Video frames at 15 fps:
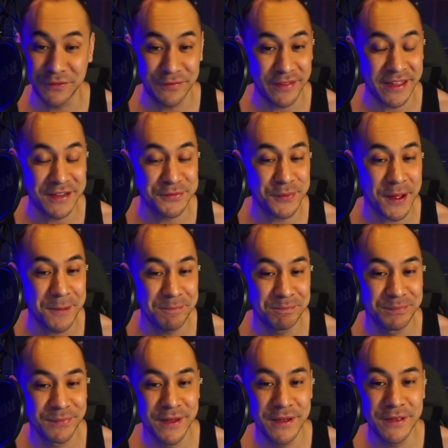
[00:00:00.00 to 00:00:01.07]
for that as well.
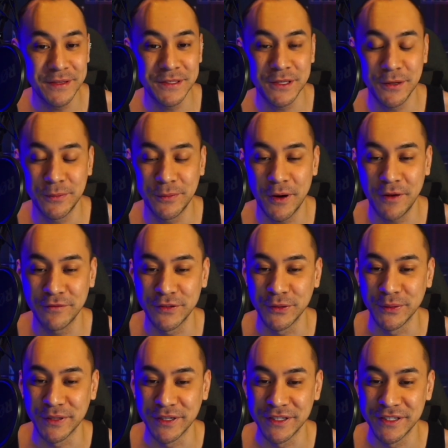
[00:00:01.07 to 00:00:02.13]
So we're off to
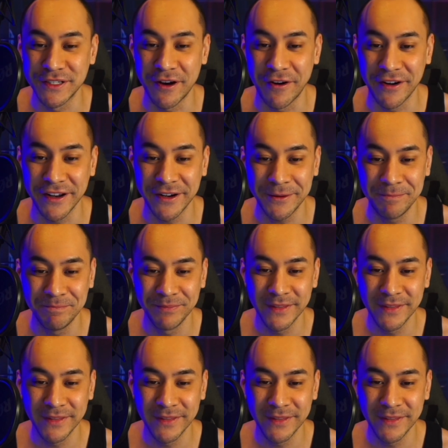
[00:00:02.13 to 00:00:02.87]
a good start here.